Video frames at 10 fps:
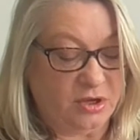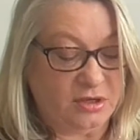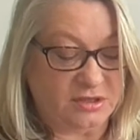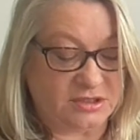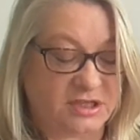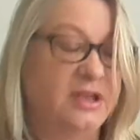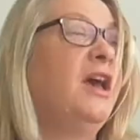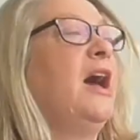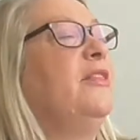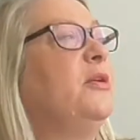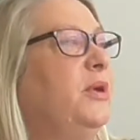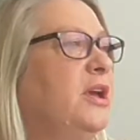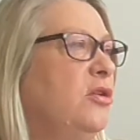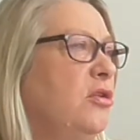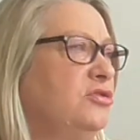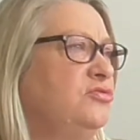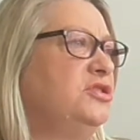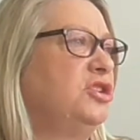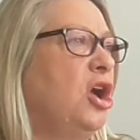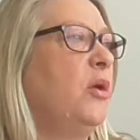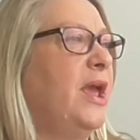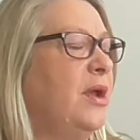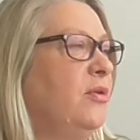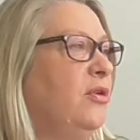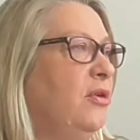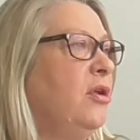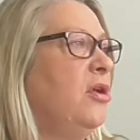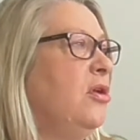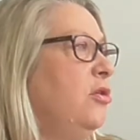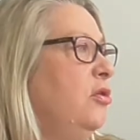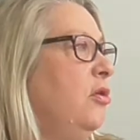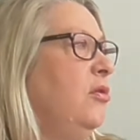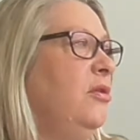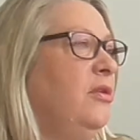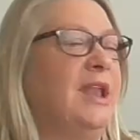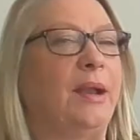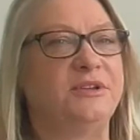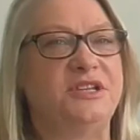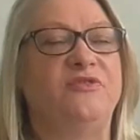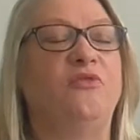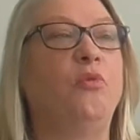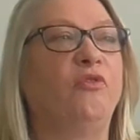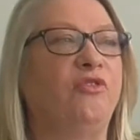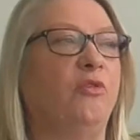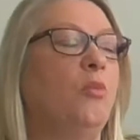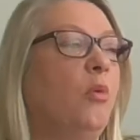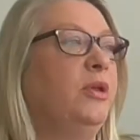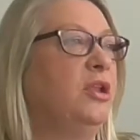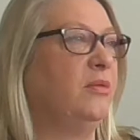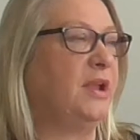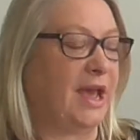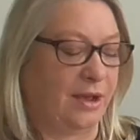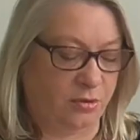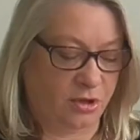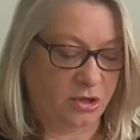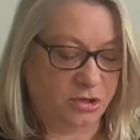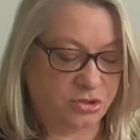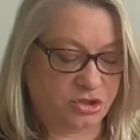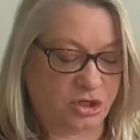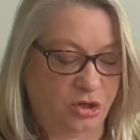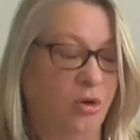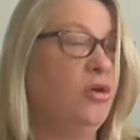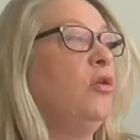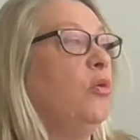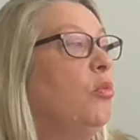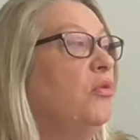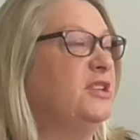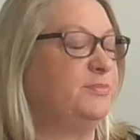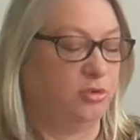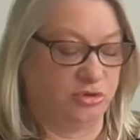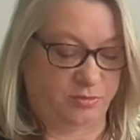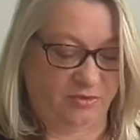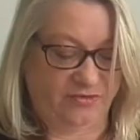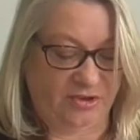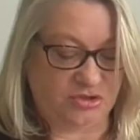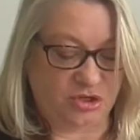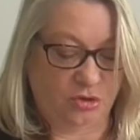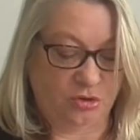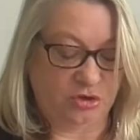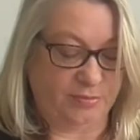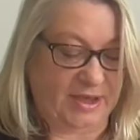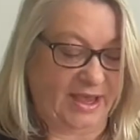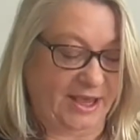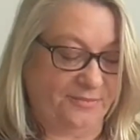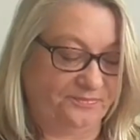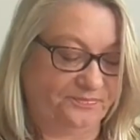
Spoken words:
works, and that we can construct a coherent narrative from what we know now to what this plausible future could be.